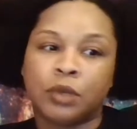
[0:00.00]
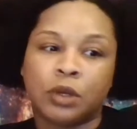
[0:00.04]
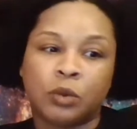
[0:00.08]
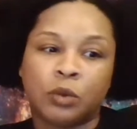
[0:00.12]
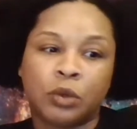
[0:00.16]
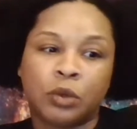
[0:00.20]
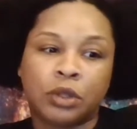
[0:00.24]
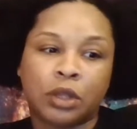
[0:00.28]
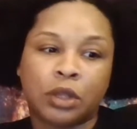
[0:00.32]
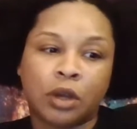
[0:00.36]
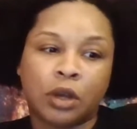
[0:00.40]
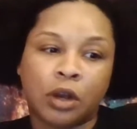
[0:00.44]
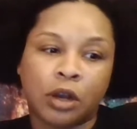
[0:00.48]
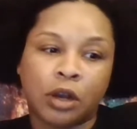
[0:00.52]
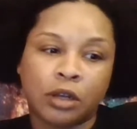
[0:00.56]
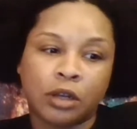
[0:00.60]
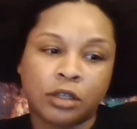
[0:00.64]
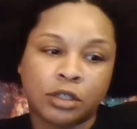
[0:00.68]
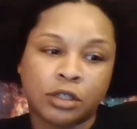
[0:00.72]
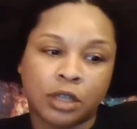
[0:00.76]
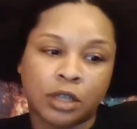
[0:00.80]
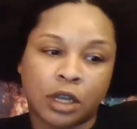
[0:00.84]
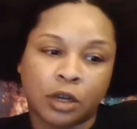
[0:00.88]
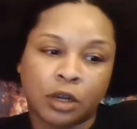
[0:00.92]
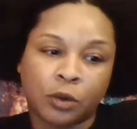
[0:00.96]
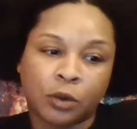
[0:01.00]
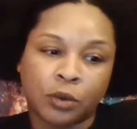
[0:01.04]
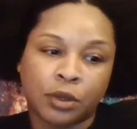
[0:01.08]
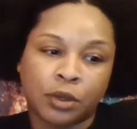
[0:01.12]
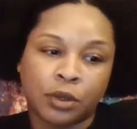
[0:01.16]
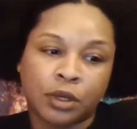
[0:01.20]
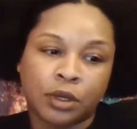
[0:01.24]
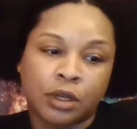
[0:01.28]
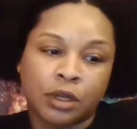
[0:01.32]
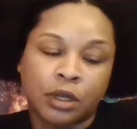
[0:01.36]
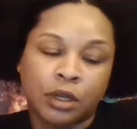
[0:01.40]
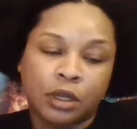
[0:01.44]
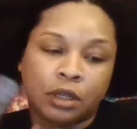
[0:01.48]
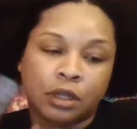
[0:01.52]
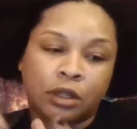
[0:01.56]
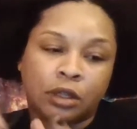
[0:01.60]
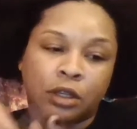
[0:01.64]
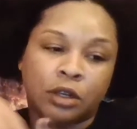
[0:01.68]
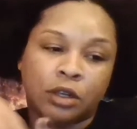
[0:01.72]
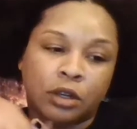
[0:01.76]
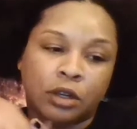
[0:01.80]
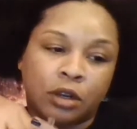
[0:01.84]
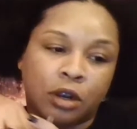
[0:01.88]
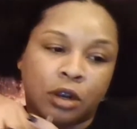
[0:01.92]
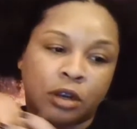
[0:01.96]
With the heart chakra,
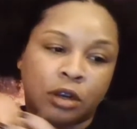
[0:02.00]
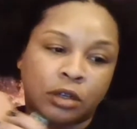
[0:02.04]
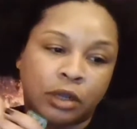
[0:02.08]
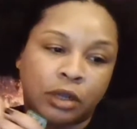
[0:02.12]
there are